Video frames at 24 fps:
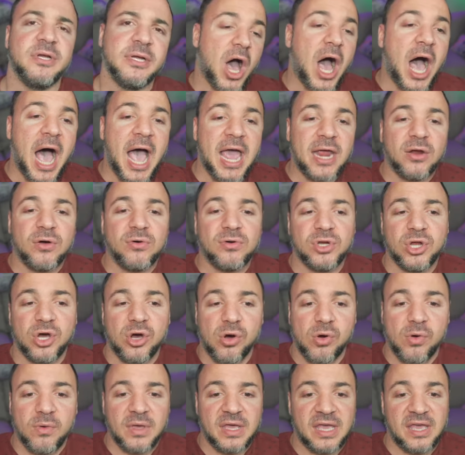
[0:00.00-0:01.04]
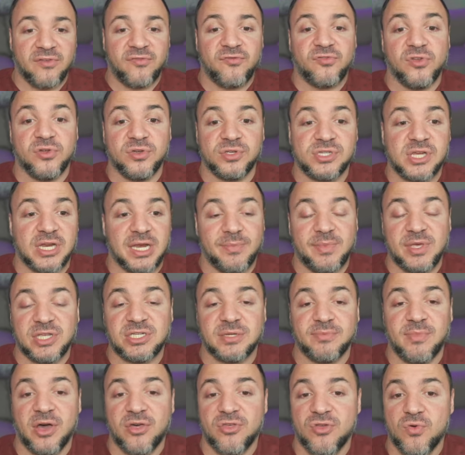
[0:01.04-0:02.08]
I don't know if there's going to be some
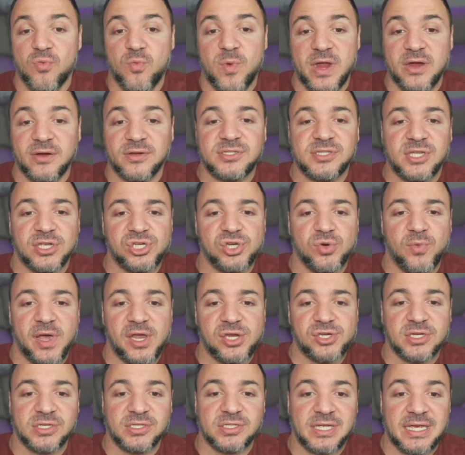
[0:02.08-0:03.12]
other weird situations.